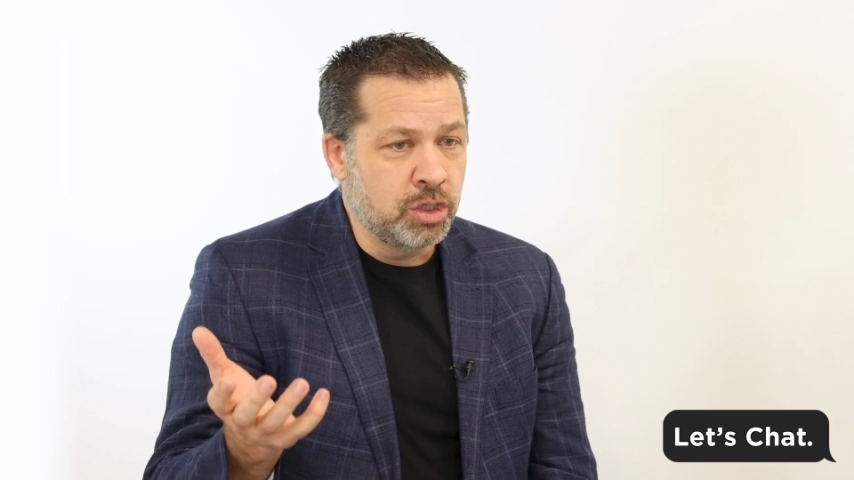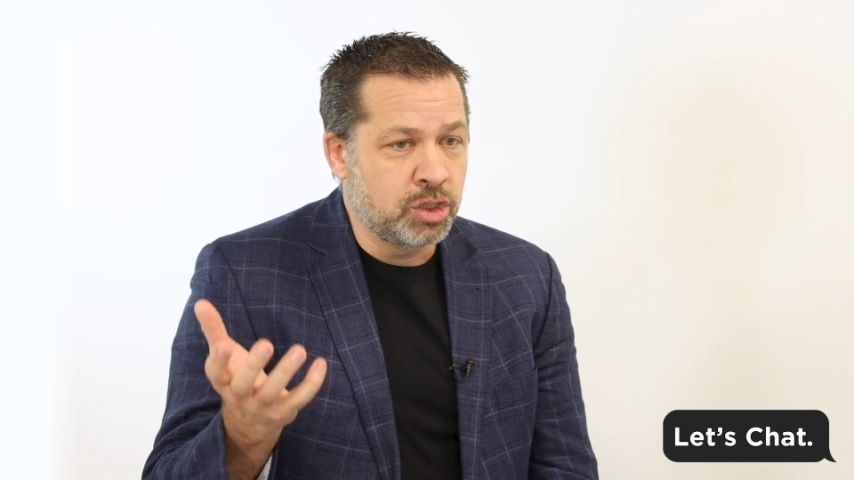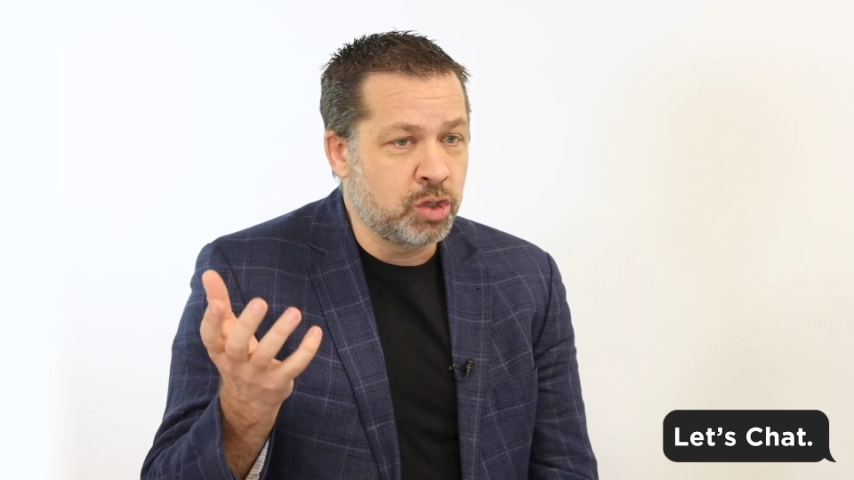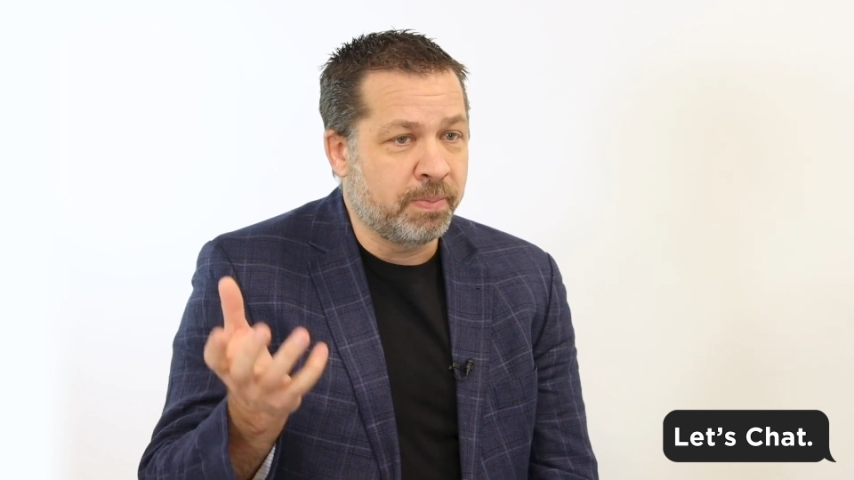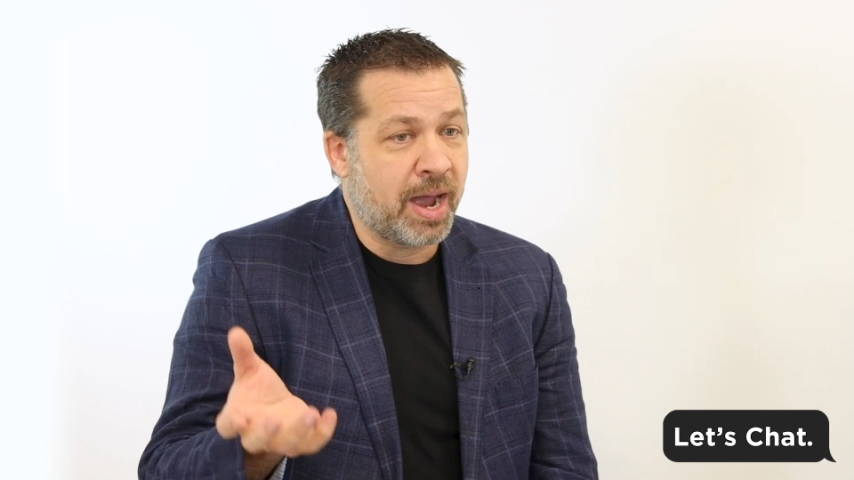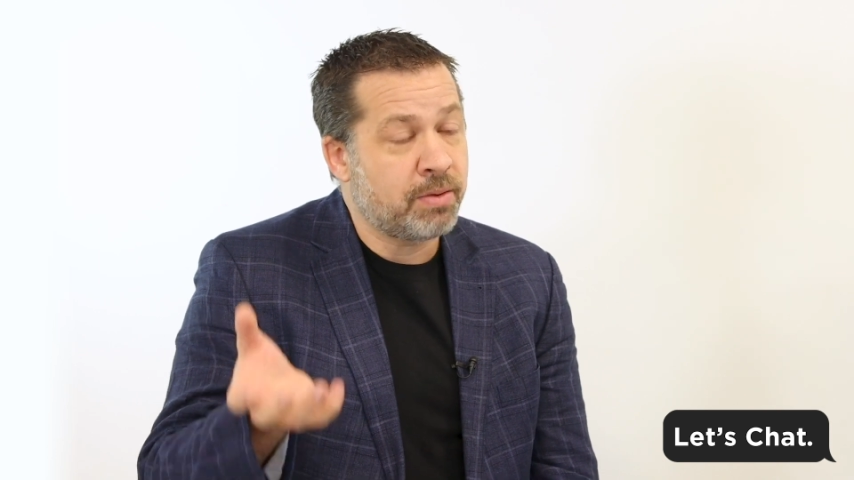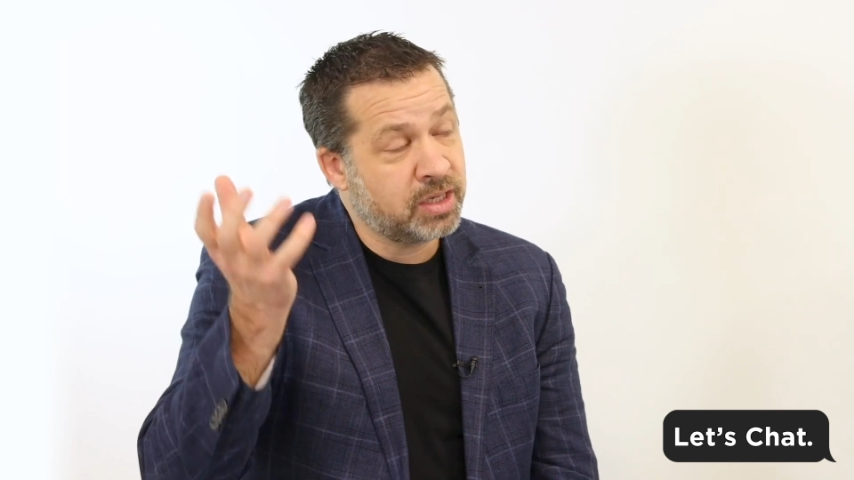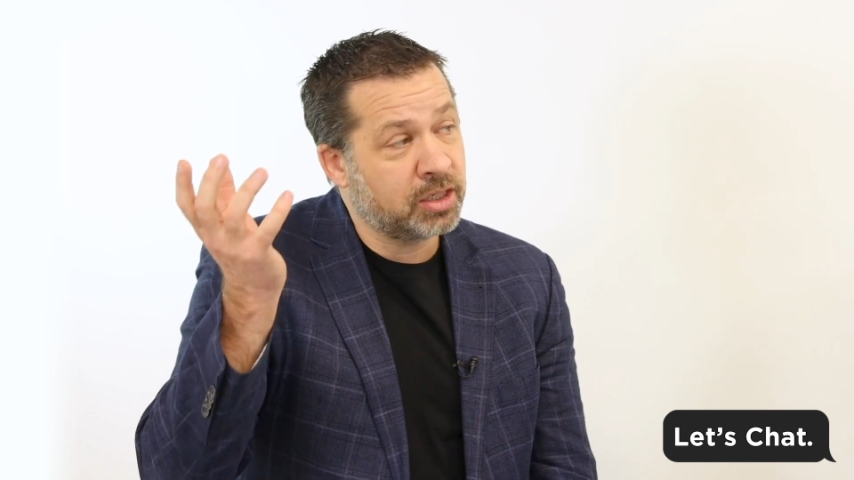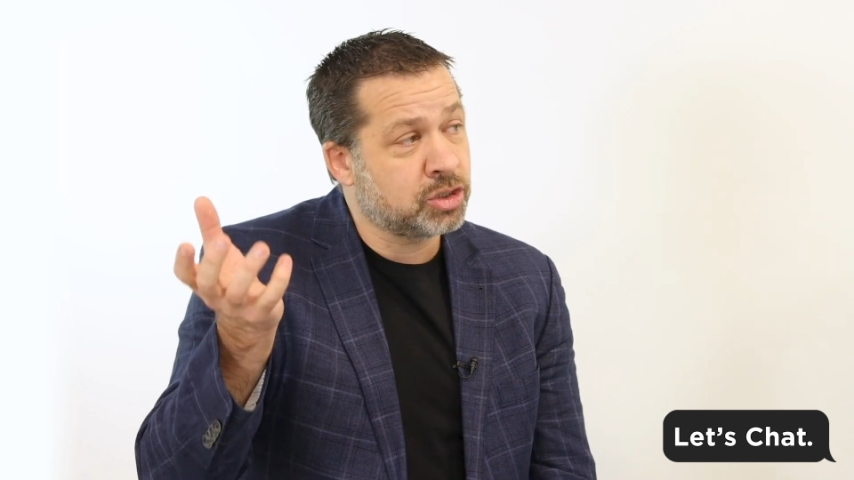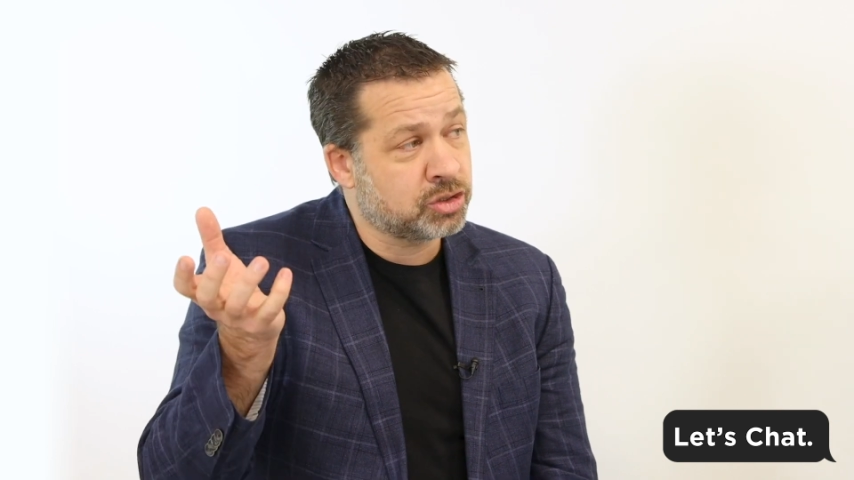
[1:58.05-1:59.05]
Do you buy when
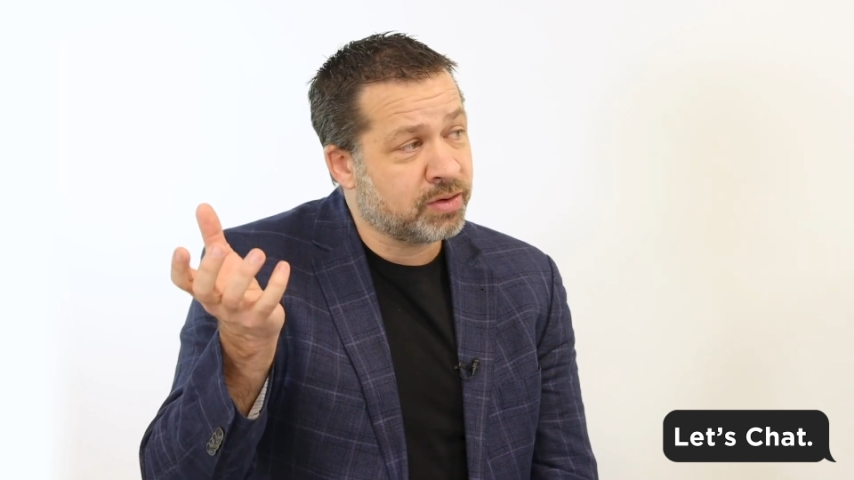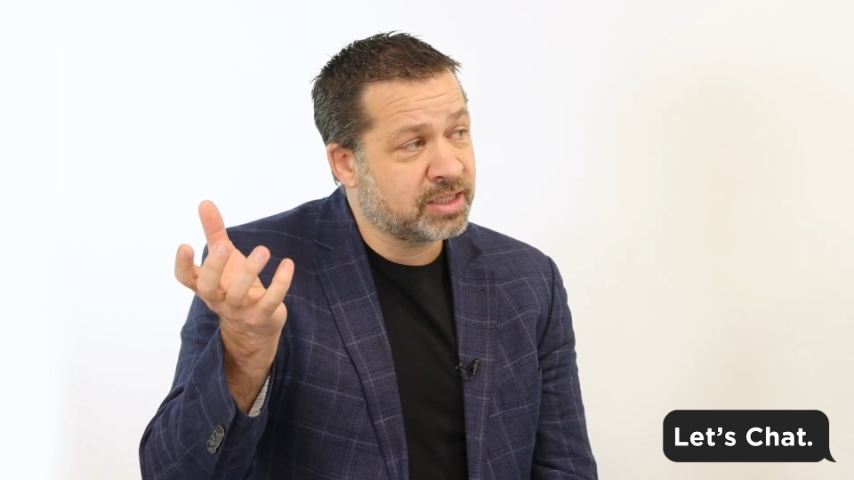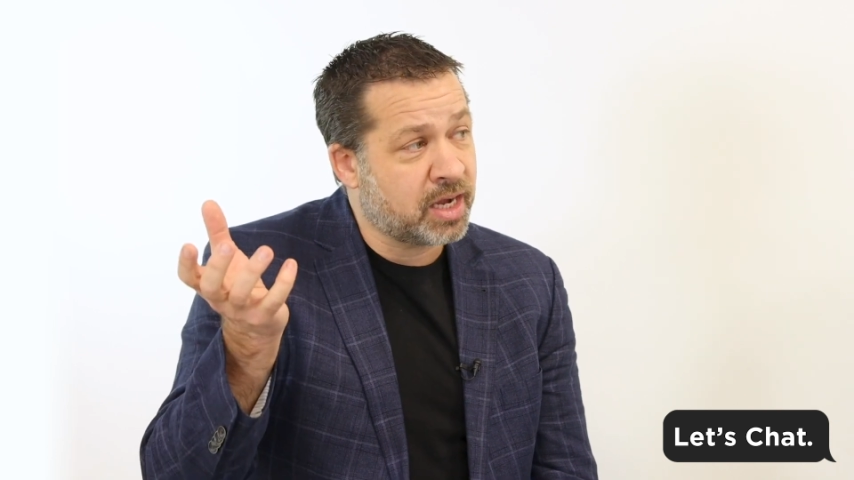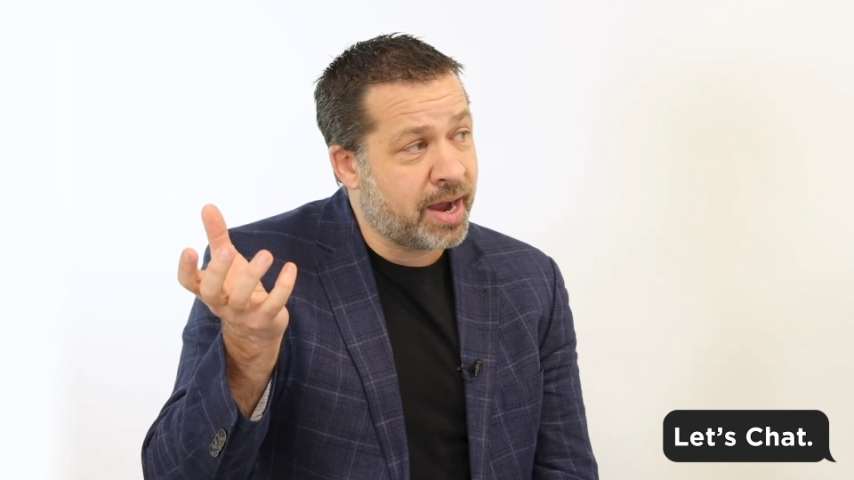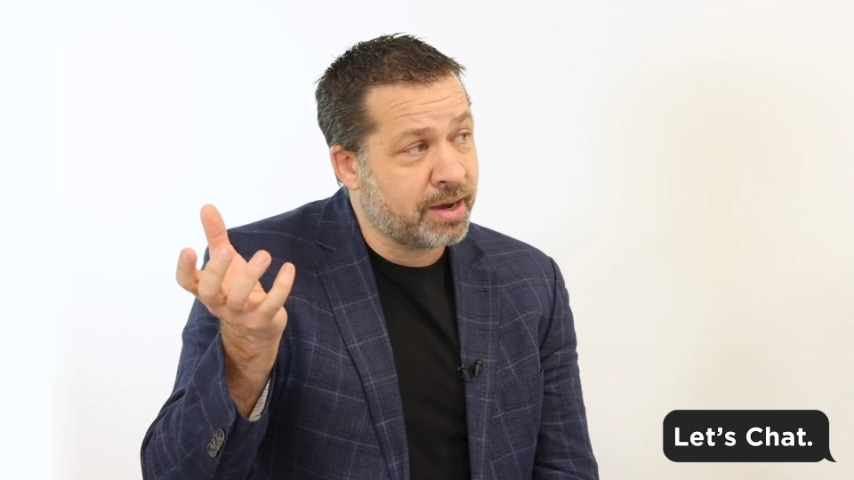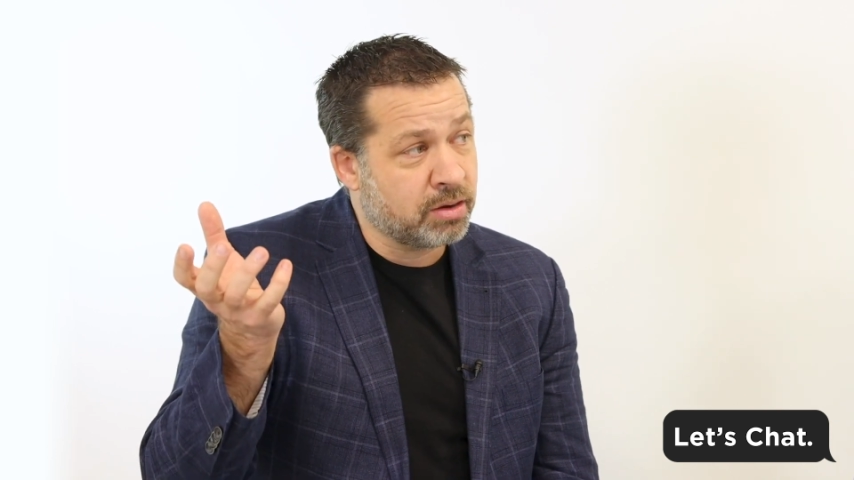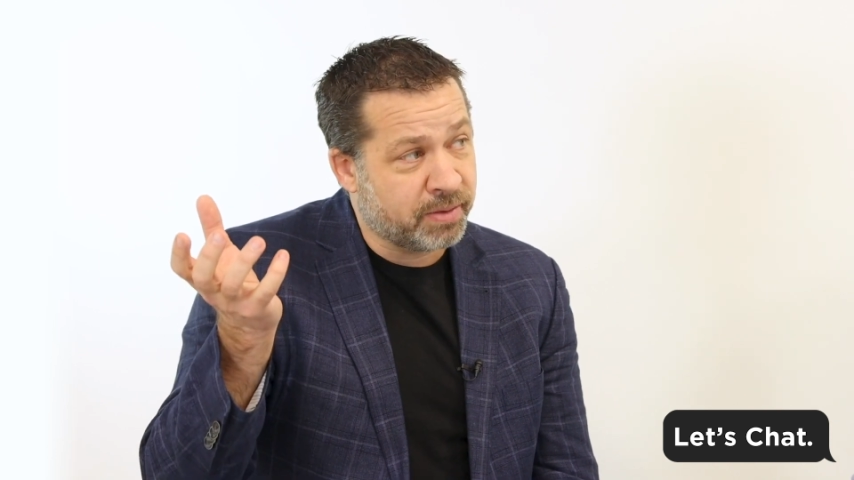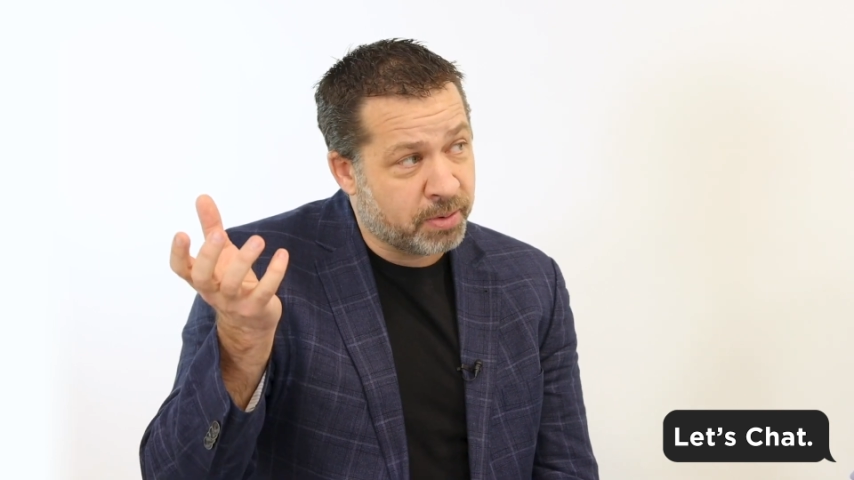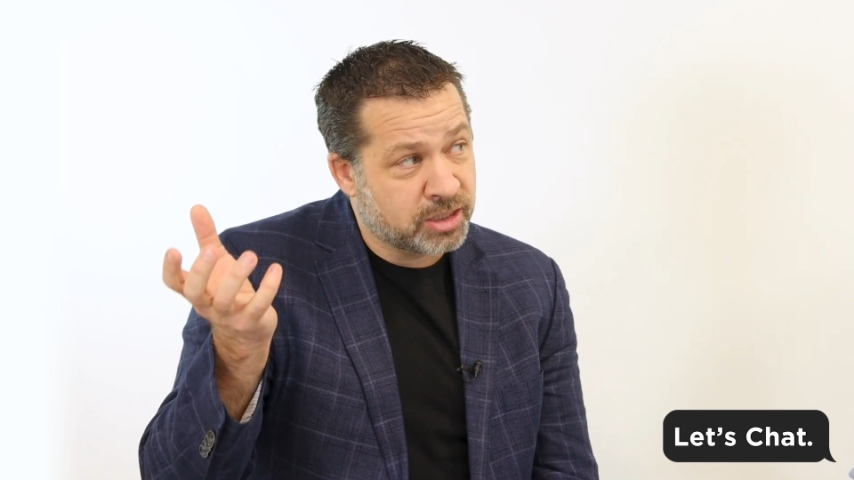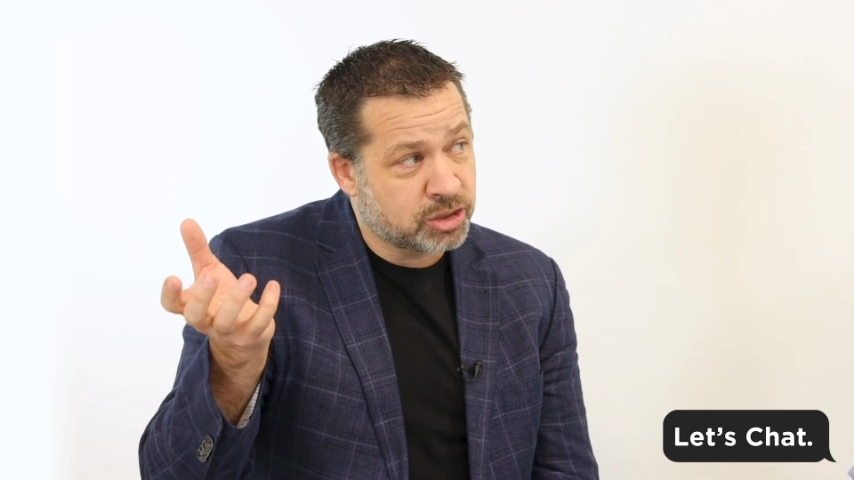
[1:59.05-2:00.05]
the interest rate's higher and
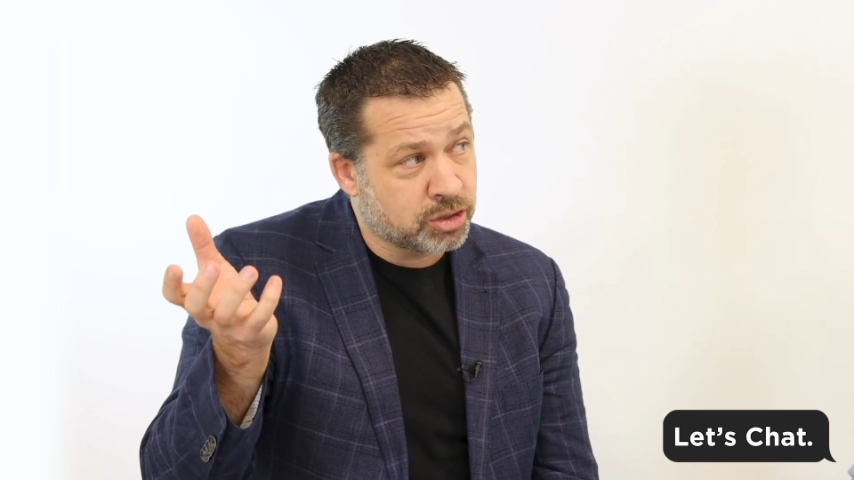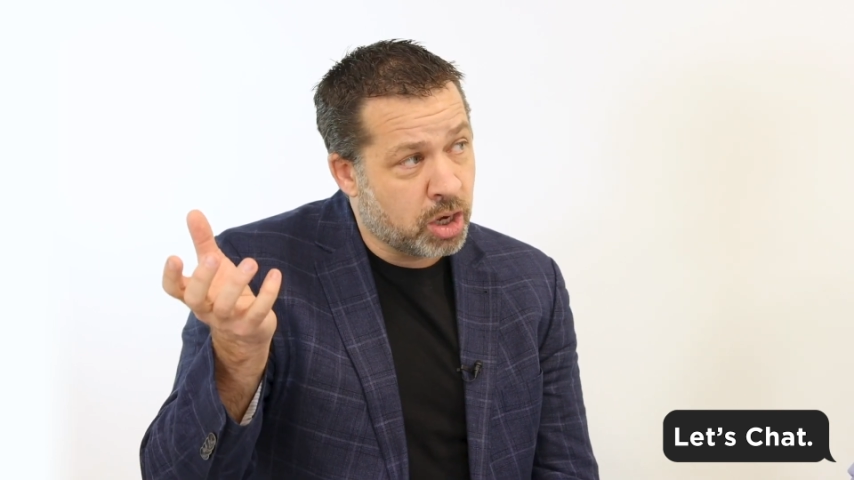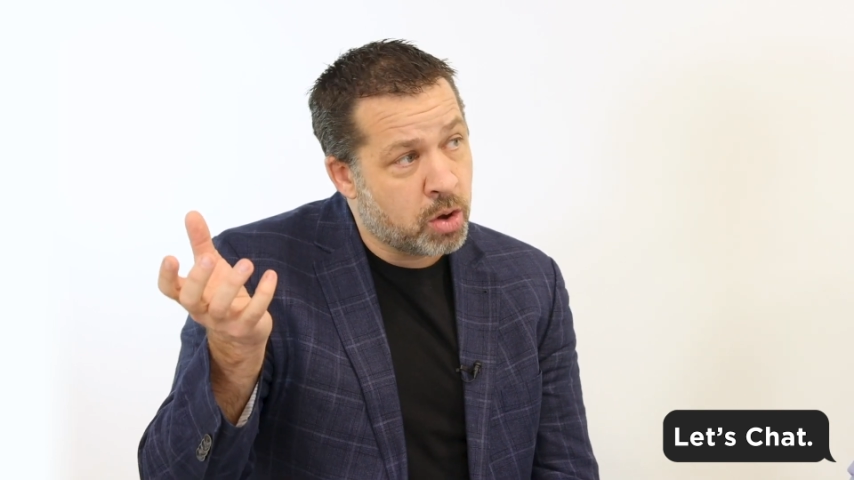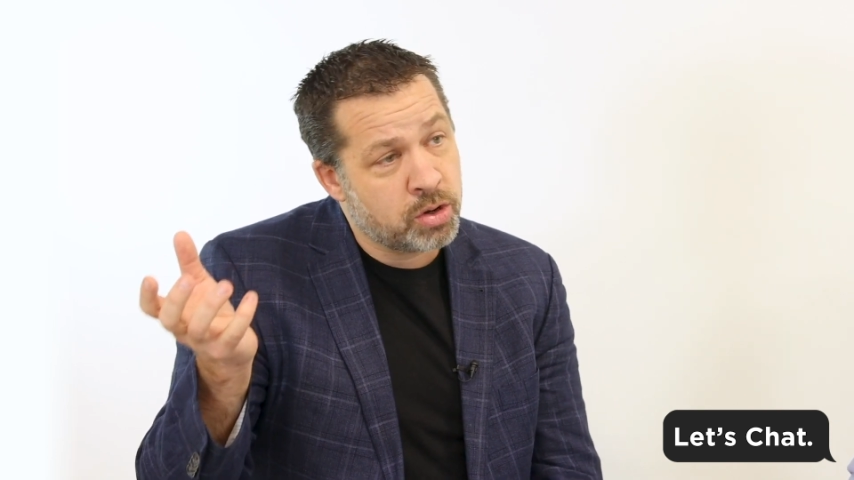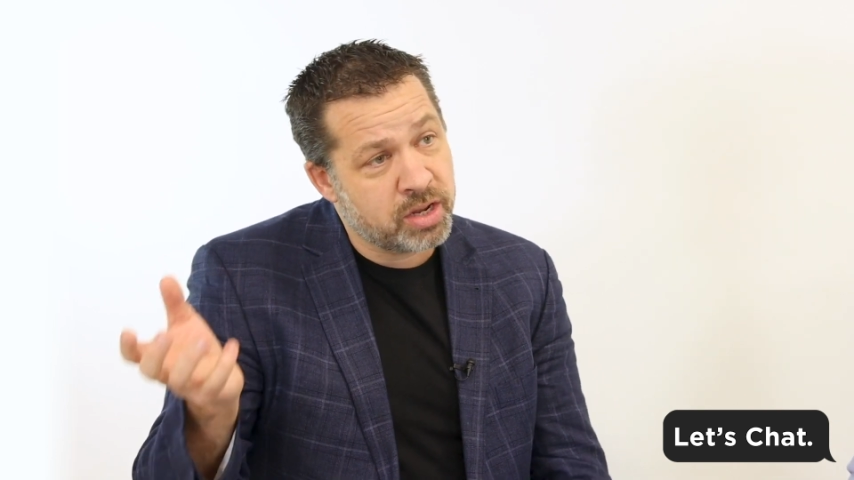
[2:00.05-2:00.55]
the prices are lower?